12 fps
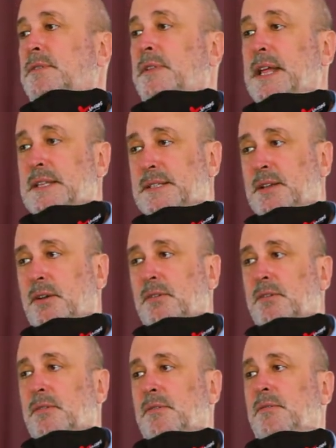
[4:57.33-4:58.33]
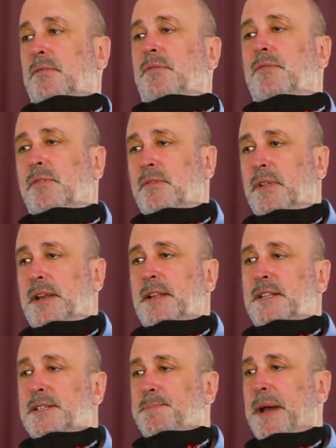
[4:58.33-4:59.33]
That song that
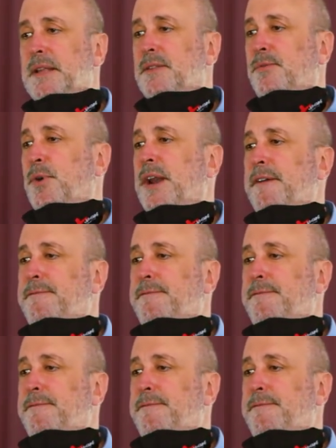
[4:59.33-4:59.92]
in spite of what I